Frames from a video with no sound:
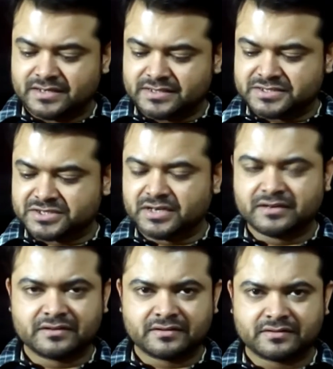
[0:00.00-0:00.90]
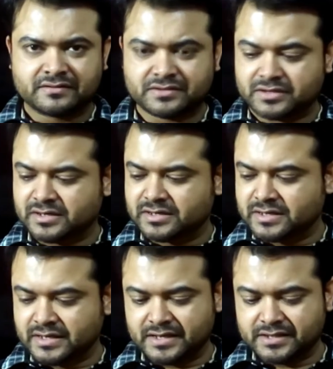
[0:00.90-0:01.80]
uh, screen guard
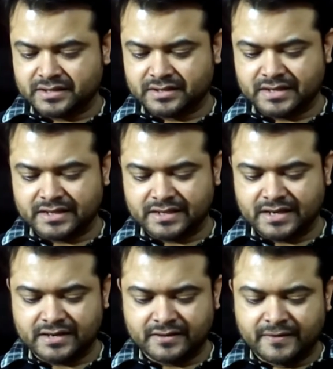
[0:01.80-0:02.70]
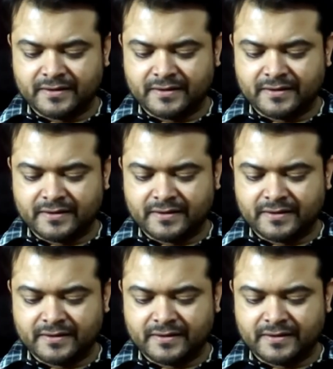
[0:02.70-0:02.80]
anything like that